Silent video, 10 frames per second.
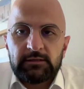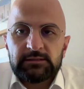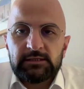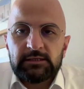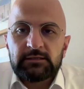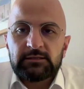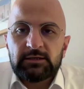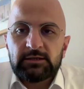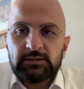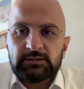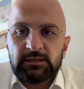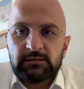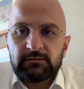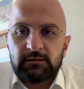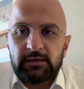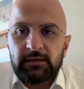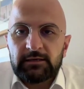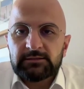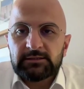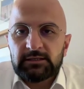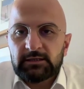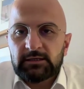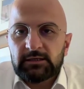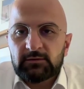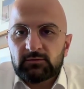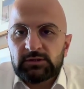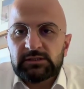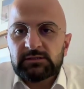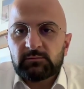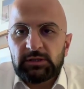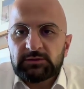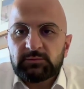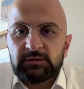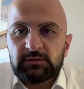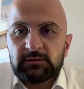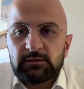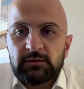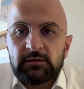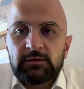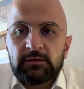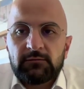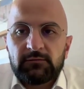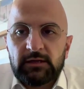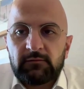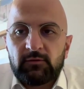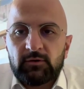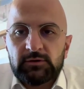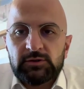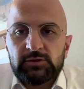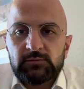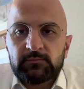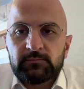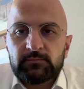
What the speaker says: Is there an integration that AI is integrated to risk management frameworks,